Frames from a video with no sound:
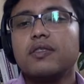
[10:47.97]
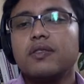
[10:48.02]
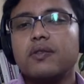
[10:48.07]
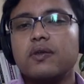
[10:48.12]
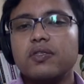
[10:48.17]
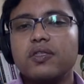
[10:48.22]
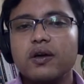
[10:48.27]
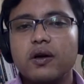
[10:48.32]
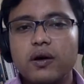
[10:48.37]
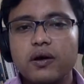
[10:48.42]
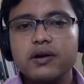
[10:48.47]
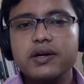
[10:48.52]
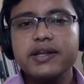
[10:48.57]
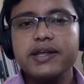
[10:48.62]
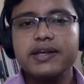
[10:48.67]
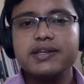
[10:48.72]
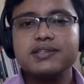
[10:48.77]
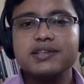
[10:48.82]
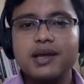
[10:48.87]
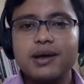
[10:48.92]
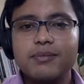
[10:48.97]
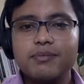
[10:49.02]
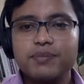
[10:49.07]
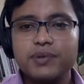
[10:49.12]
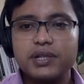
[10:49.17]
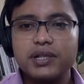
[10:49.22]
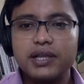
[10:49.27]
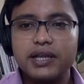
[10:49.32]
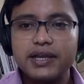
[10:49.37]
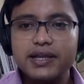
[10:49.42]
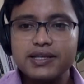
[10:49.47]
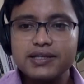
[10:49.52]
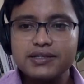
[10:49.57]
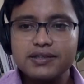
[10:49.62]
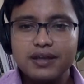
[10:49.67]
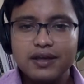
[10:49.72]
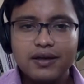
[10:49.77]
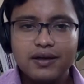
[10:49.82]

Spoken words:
The third example is